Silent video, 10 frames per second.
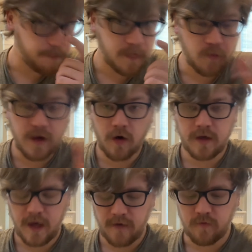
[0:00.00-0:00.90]
we
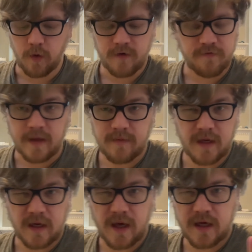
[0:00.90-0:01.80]
already have one Flame
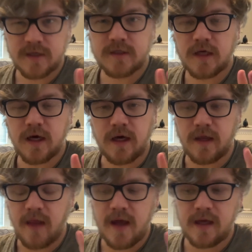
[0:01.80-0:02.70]
King Genghis,
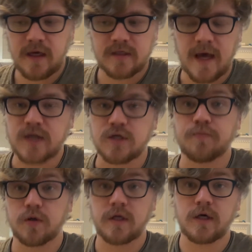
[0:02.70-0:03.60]
and that is actually
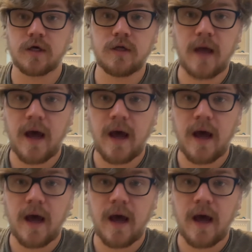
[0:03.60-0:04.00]
pretty good.